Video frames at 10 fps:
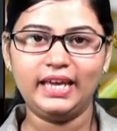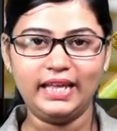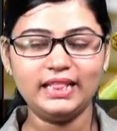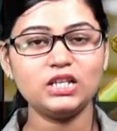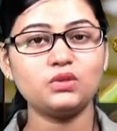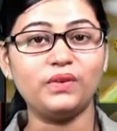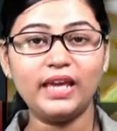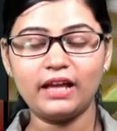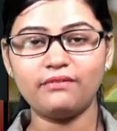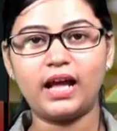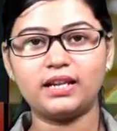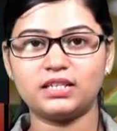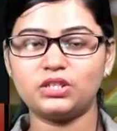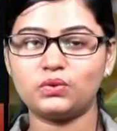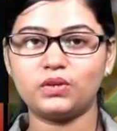In this we have
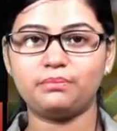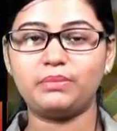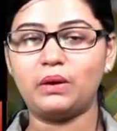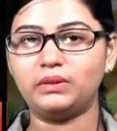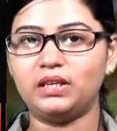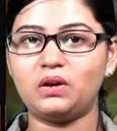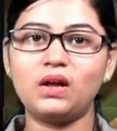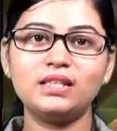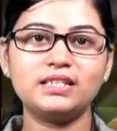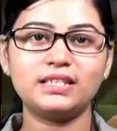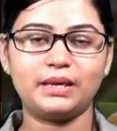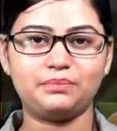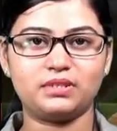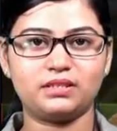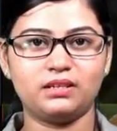understood about the
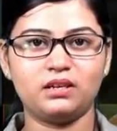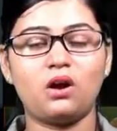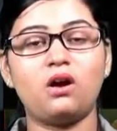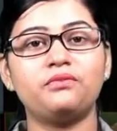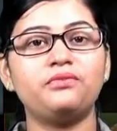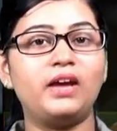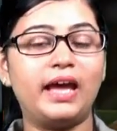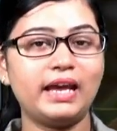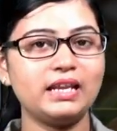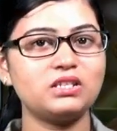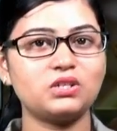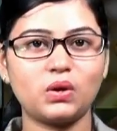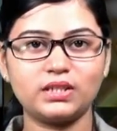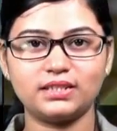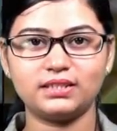concepts of
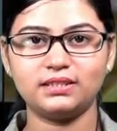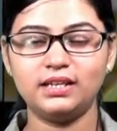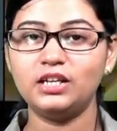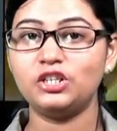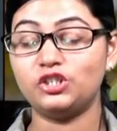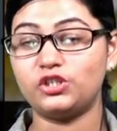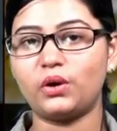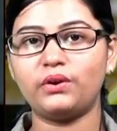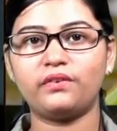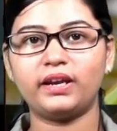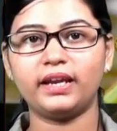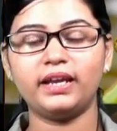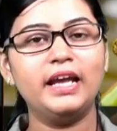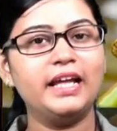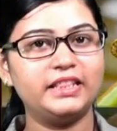Aristotle, John
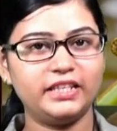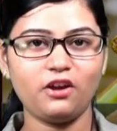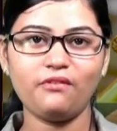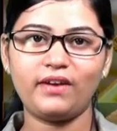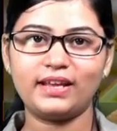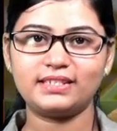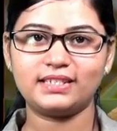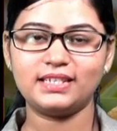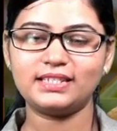Ray, Theophrastus